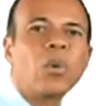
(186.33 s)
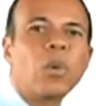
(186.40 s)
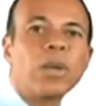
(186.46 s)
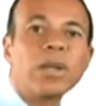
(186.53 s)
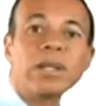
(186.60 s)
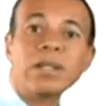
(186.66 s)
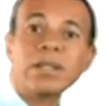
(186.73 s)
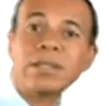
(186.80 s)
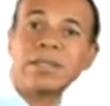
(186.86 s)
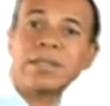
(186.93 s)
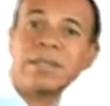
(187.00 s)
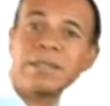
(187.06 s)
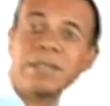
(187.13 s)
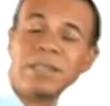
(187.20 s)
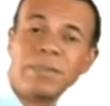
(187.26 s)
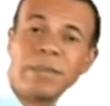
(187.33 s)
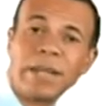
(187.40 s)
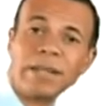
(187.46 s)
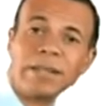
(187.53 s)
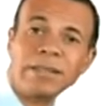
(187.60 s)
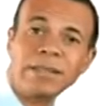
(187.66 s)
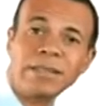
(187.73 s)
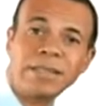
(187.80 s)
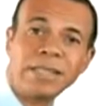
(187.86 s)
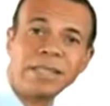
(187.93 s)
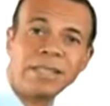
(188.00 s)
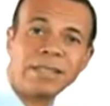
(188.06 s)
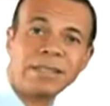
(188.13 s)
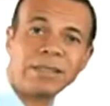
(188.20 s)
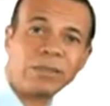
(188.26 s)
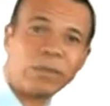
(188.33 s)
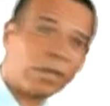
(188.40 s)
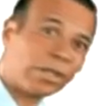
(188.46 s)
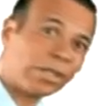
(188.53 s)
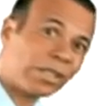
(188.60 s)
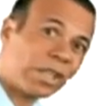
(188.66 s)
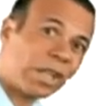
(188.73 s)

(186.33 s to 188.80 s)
what are the 7 spells is one